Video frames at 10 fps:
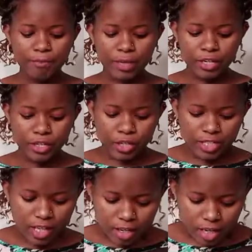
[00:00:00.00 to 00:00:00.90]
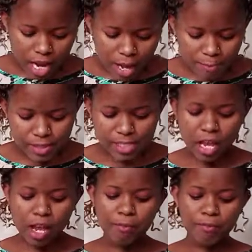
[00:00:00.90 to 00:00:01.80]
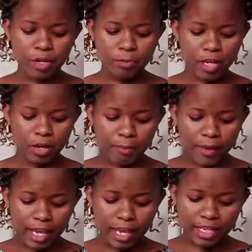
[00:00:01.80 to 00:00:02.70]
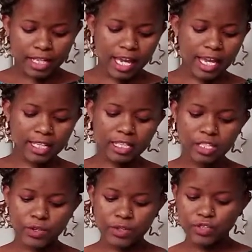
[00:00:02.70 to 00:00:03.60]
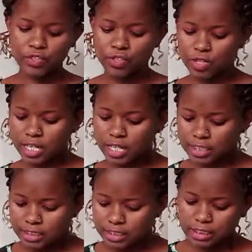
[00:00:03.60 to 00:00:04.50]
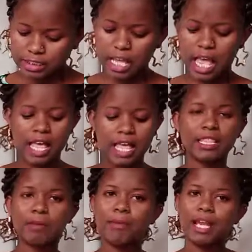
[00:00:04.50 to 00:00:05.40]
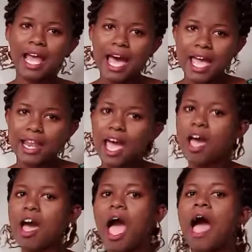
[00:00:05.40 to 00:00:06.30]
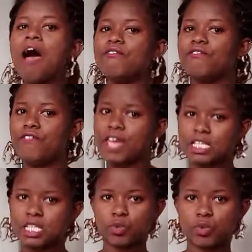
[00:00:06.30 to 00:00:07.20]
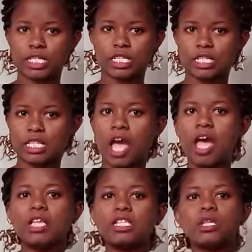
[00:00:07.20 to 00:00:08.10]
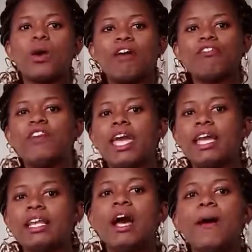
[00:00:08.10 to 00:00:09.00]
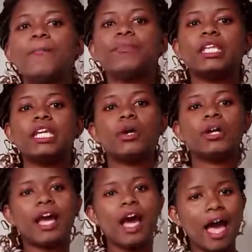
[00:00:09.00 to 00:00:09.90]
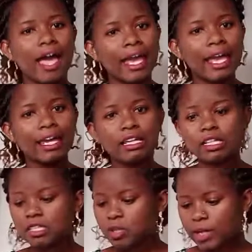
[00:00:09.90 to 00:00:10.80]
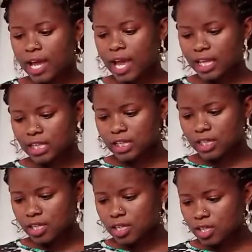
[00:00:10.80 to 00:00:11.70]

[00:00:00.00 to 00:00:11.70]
period cramps, abdominal pain, and it constricts the blood vessels. So caffeine iko na high nini,